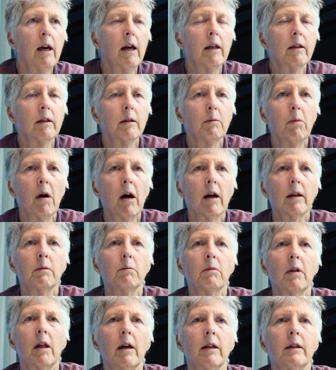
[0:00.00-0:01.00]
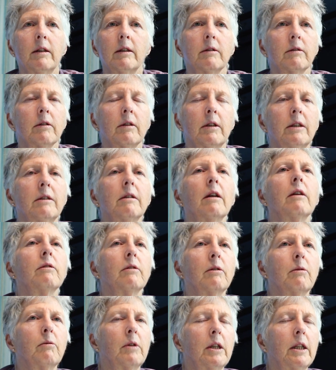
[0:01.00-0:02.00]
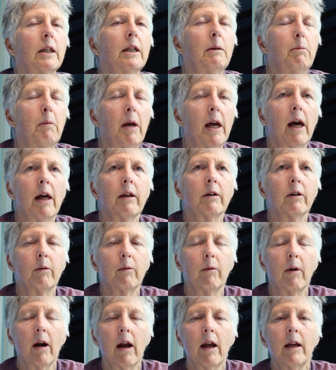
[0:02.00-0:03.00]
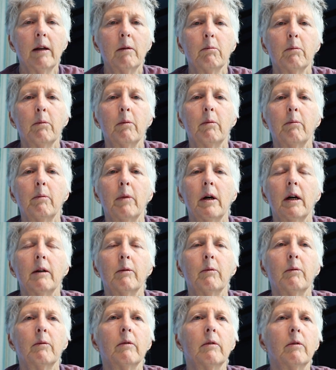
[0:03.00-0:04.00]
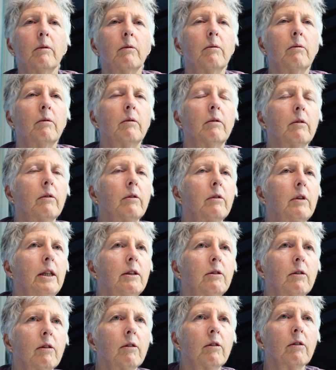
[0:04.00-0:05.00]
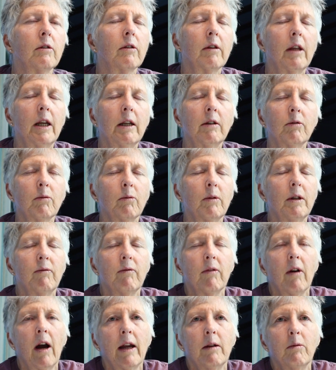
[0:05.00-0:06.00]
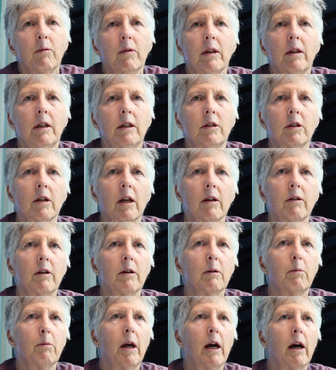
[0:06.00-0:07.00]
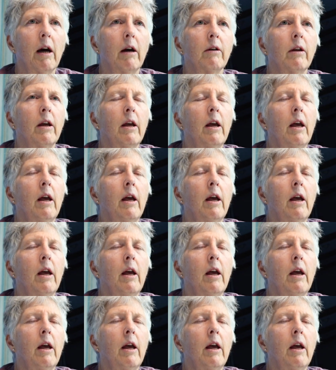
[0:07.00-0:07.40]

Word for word: And the bottom line is it doesn't really matter, right? But these are things we fight with each other about.